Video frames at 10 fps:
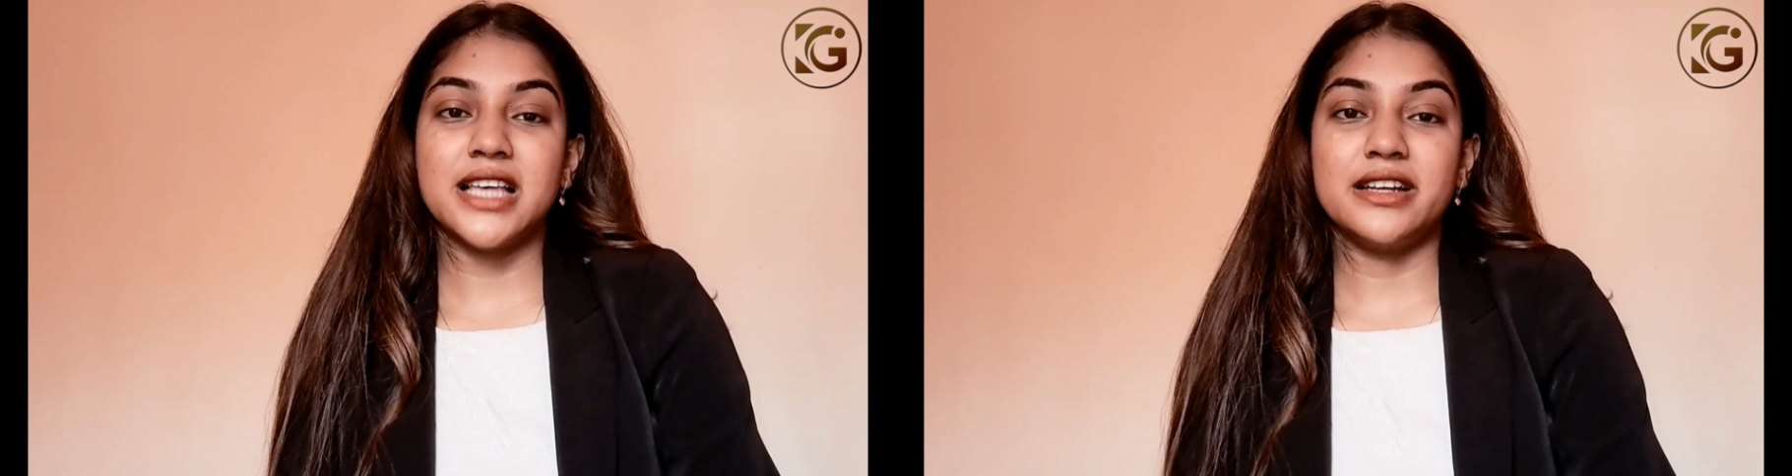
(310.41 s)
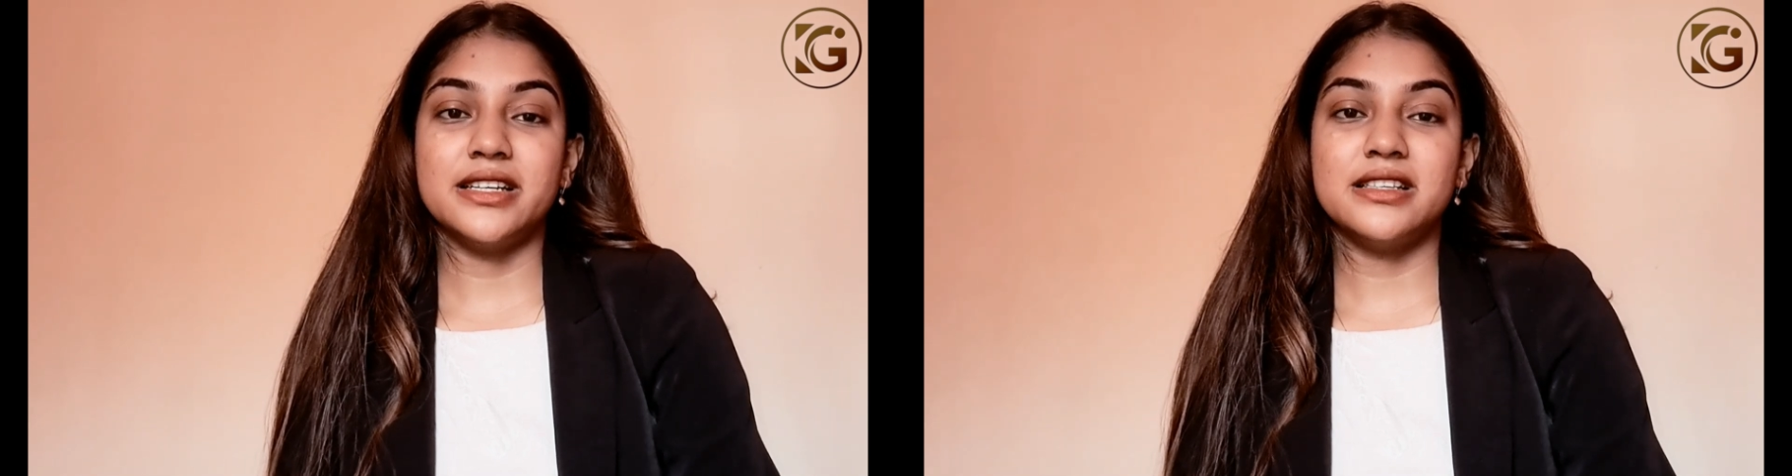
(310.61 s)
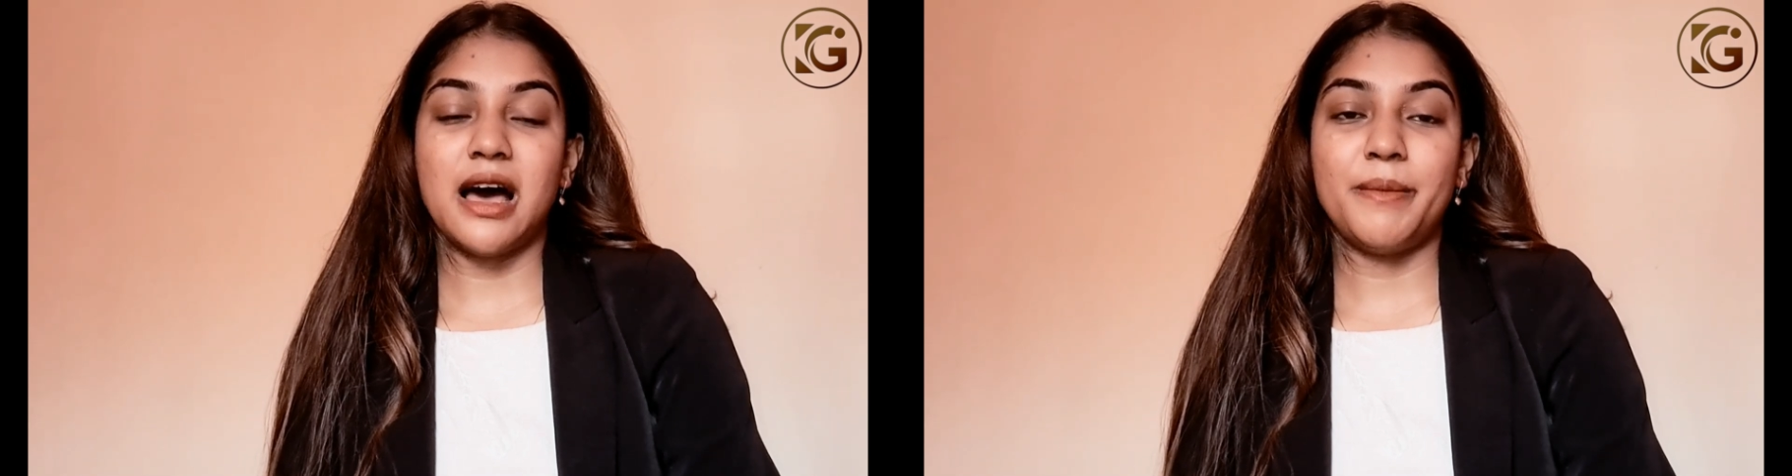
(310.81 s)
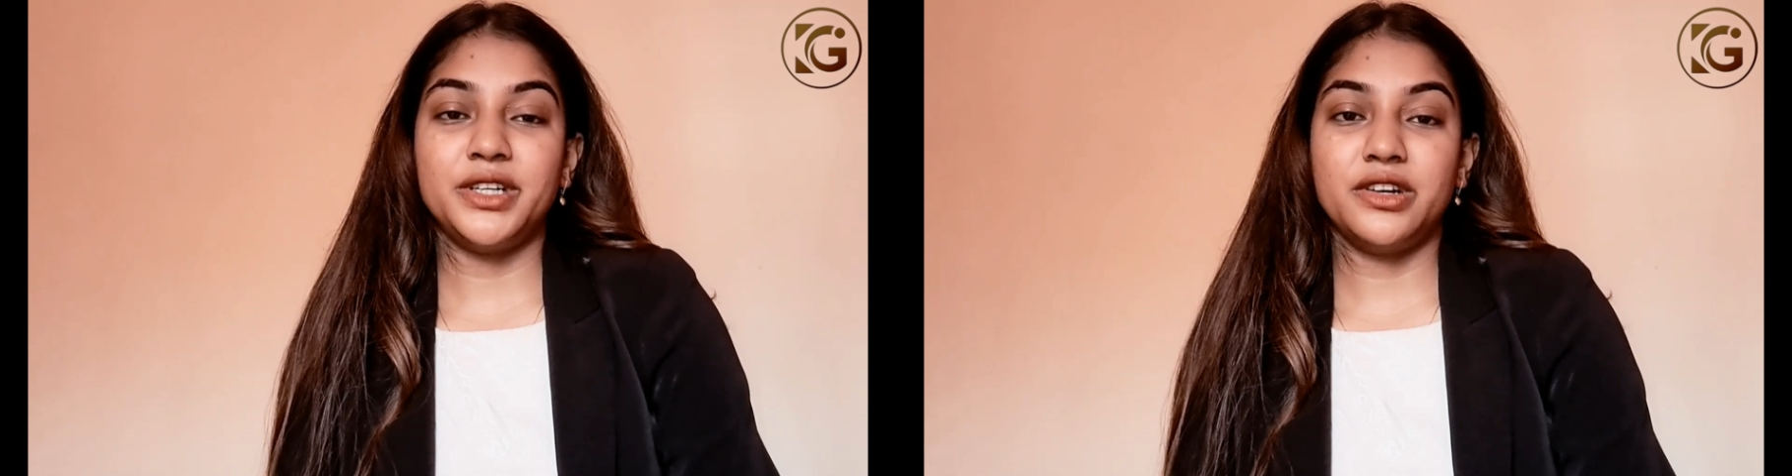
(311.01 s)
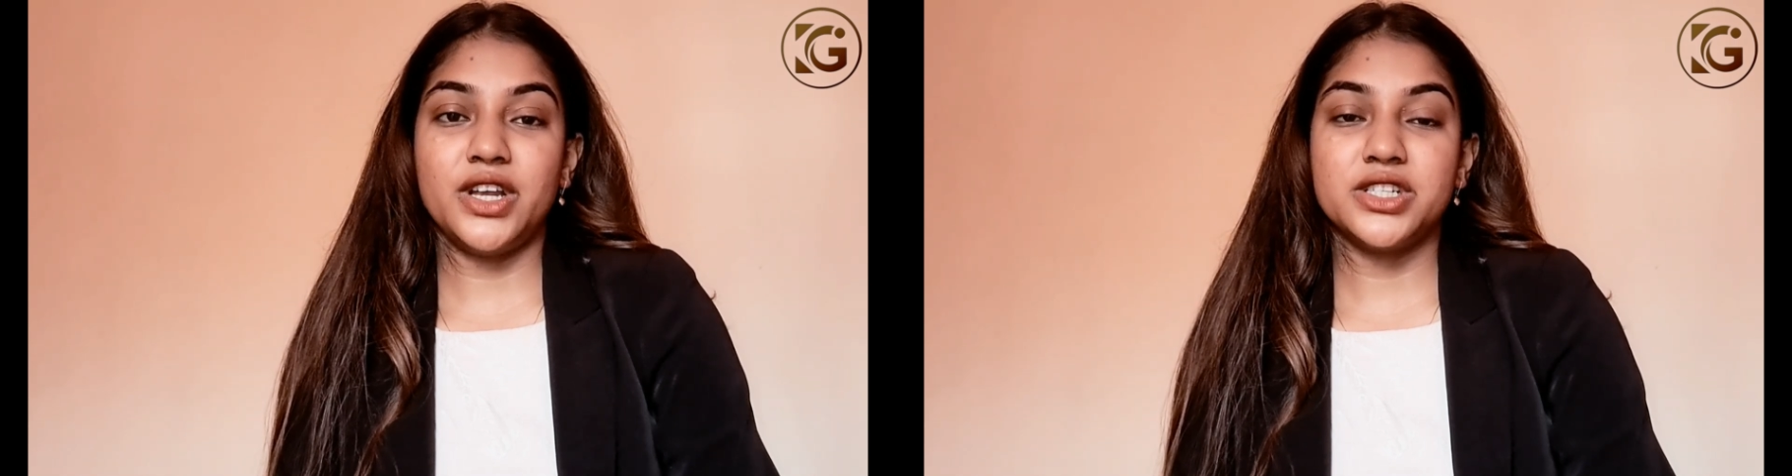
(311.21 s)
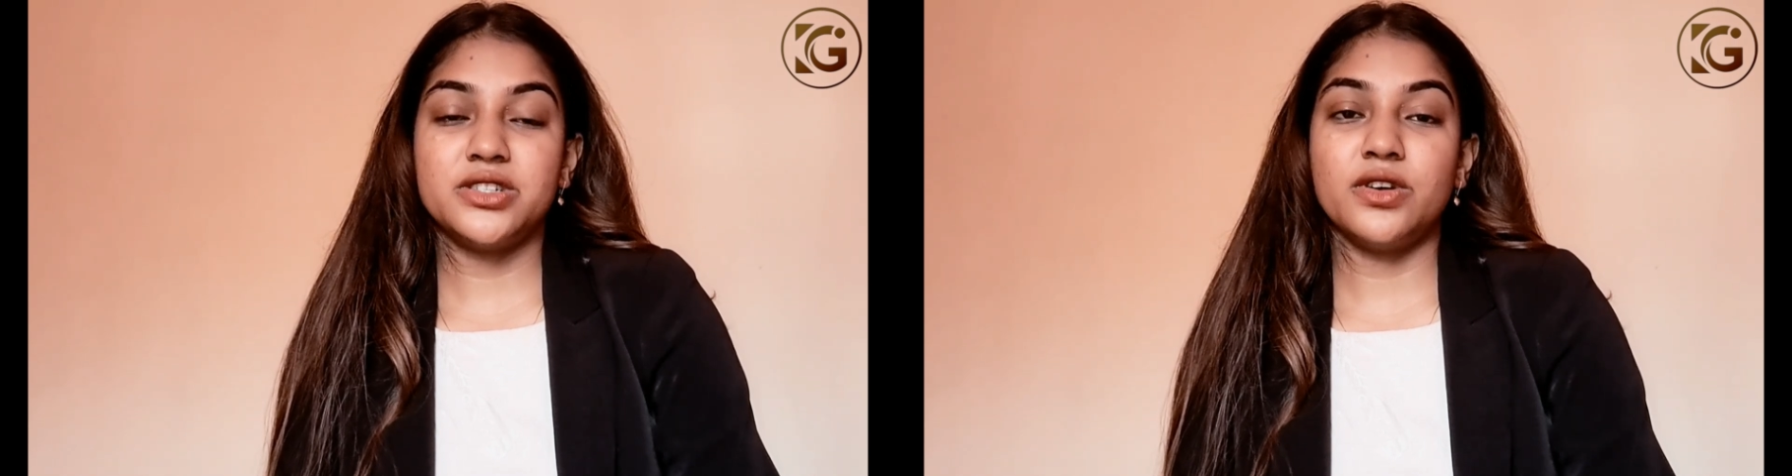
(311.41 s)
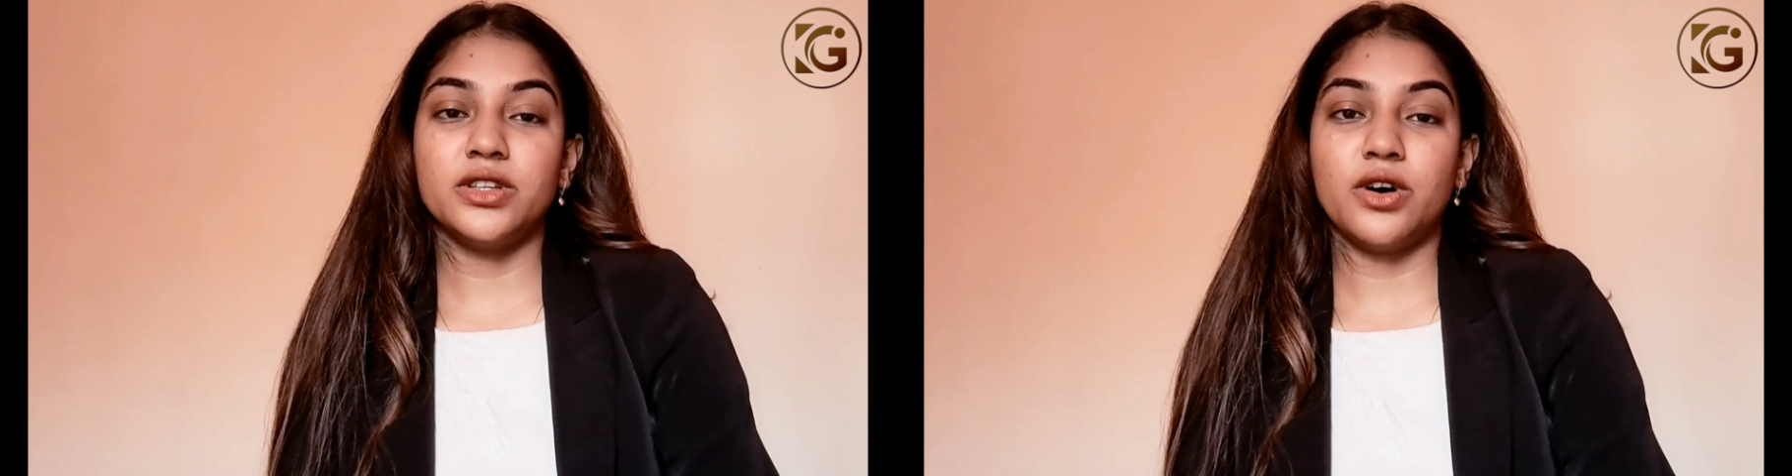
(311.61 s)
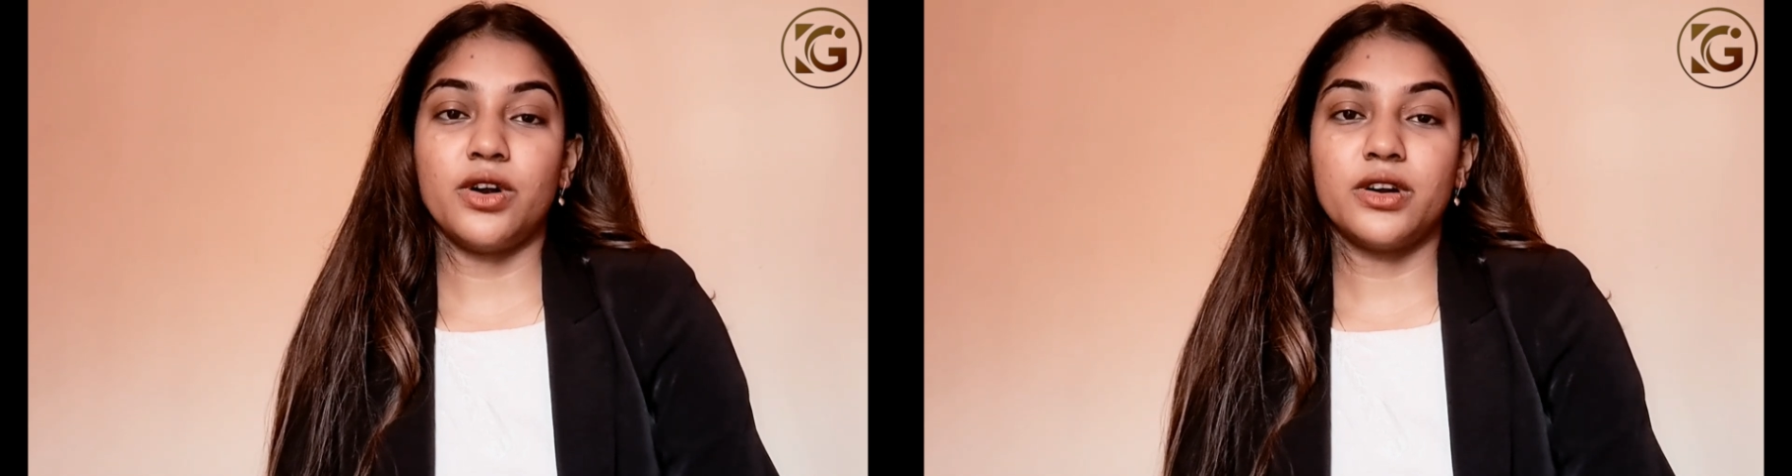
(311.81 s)
that is arbitration
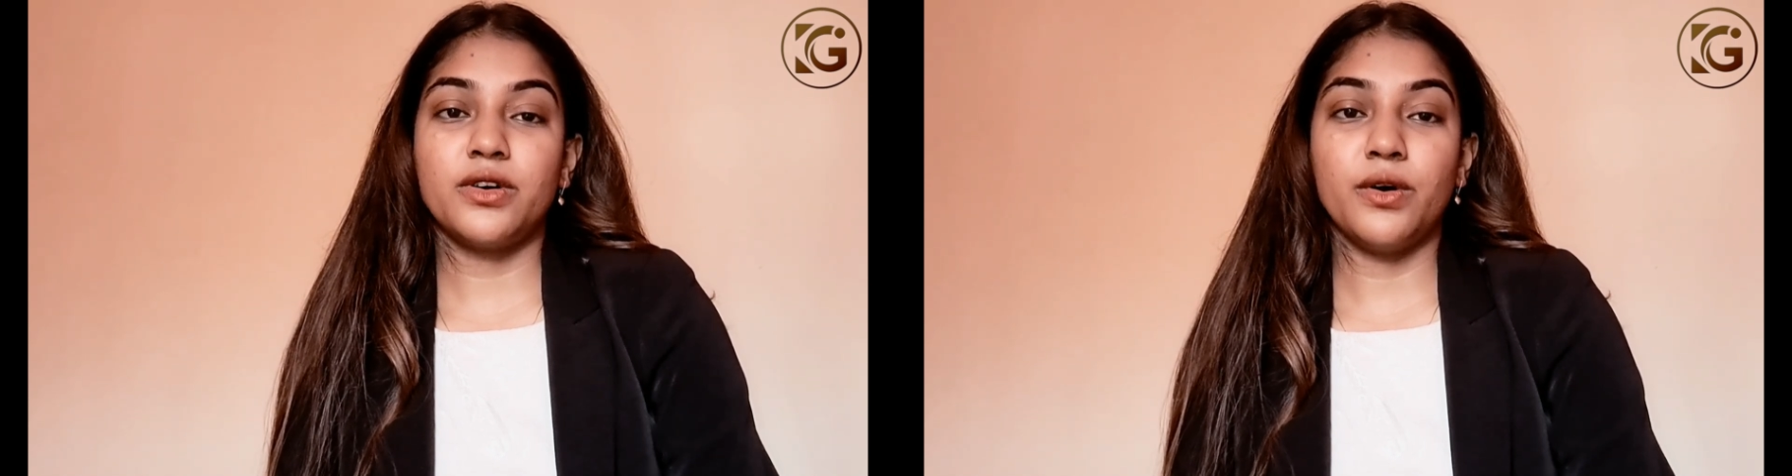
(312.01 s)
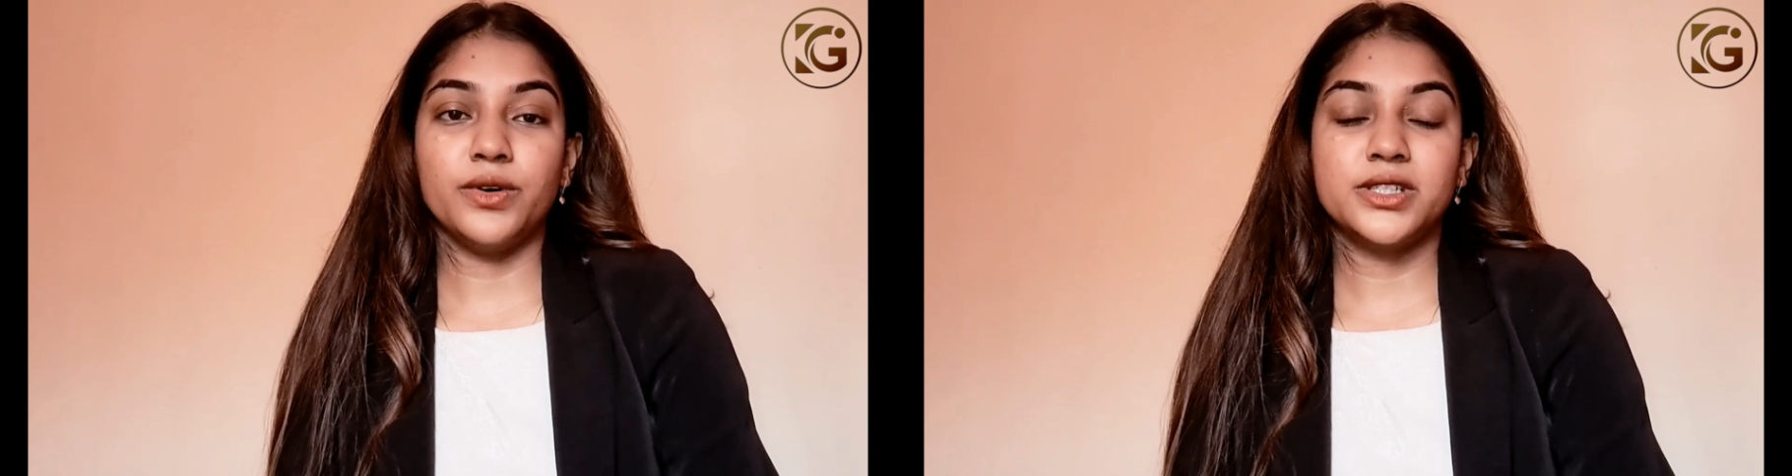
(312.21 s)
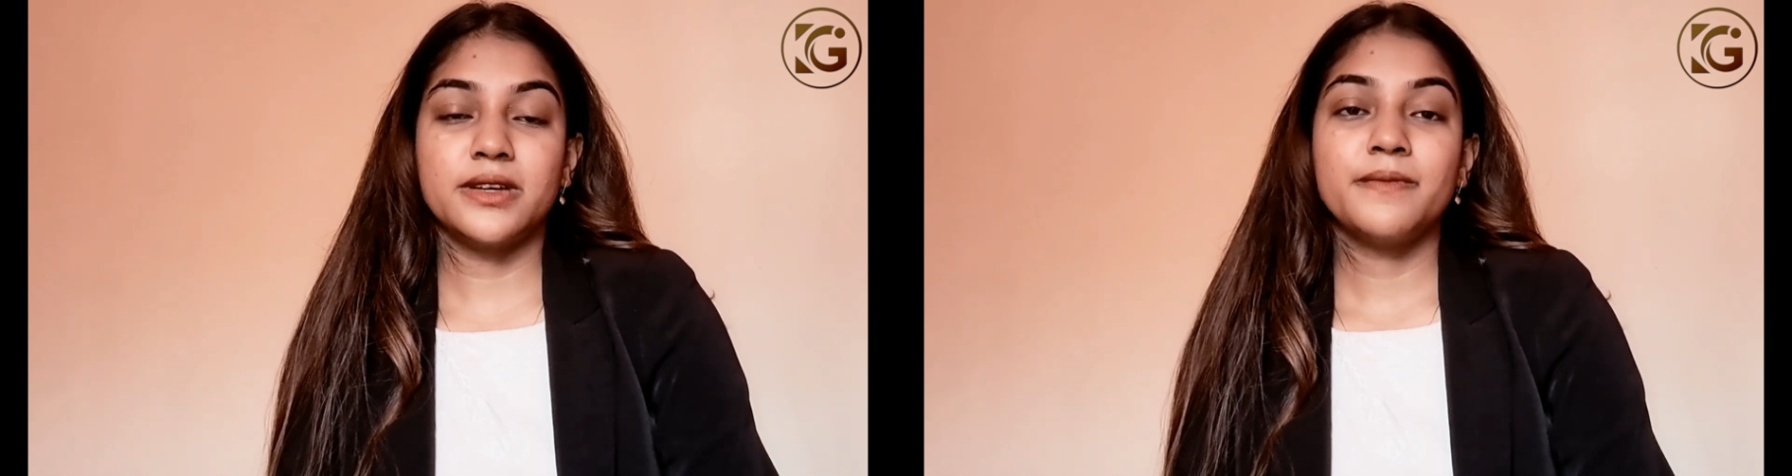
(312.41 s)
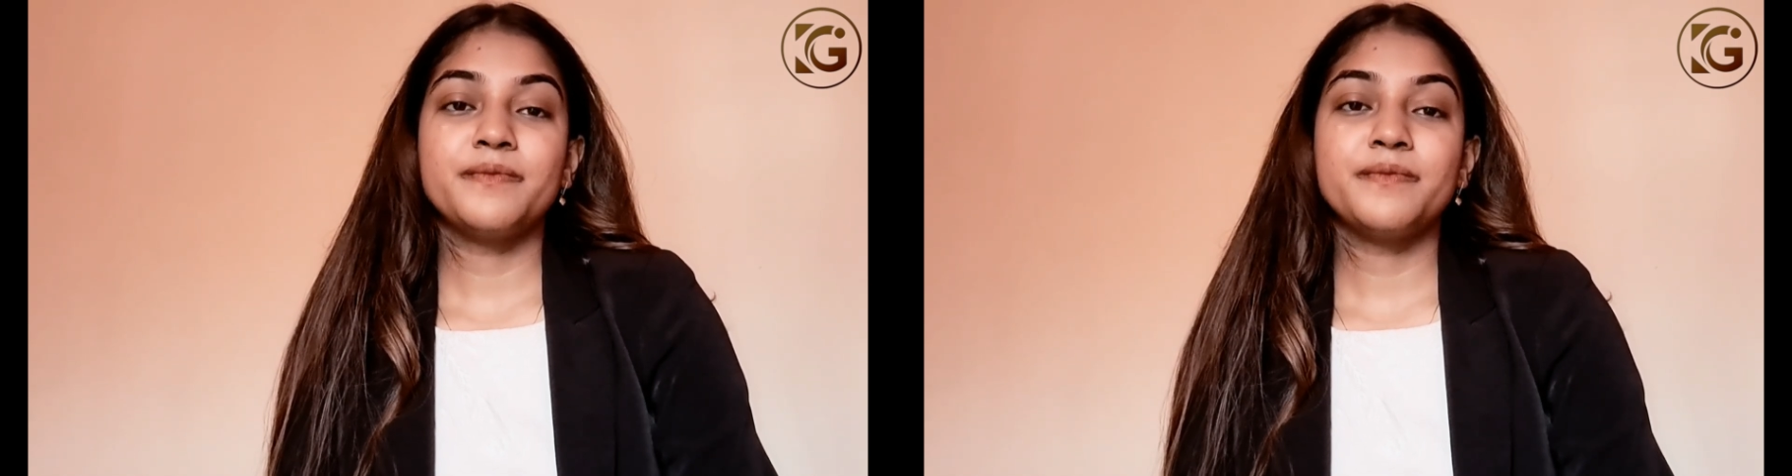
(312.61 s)
or court.